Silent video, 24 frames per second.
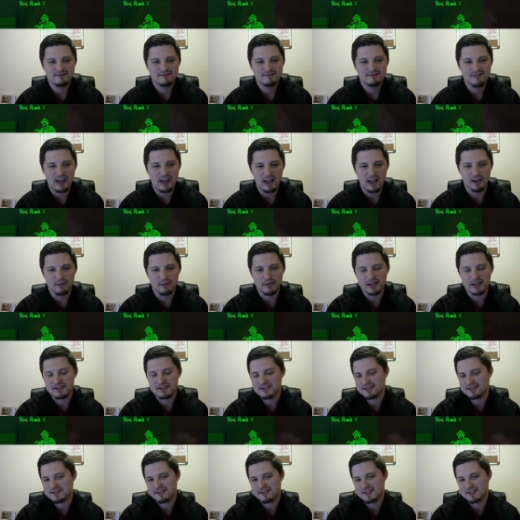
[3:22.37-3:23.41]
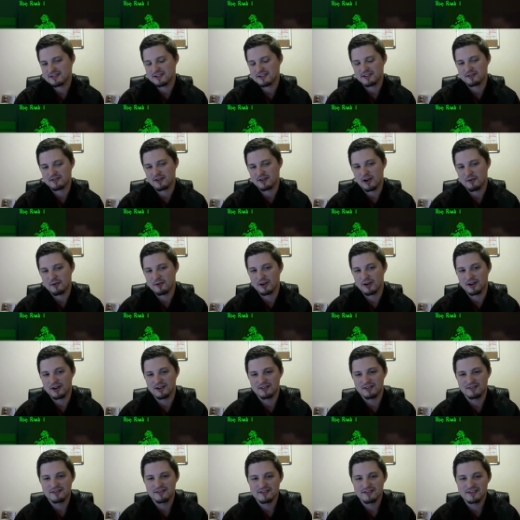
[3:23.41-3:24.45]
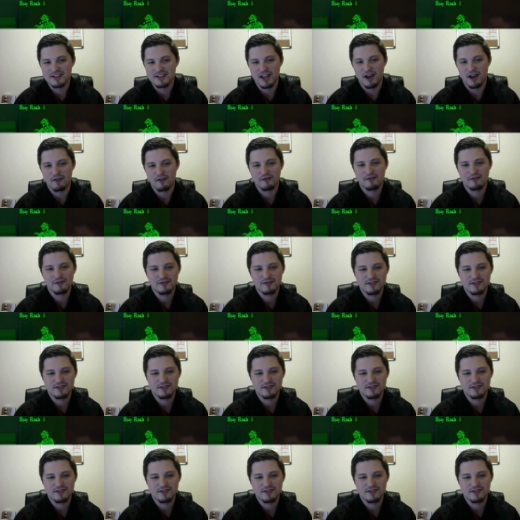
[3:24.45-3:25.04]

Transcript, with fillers: elements, and that's not the right word, stuff.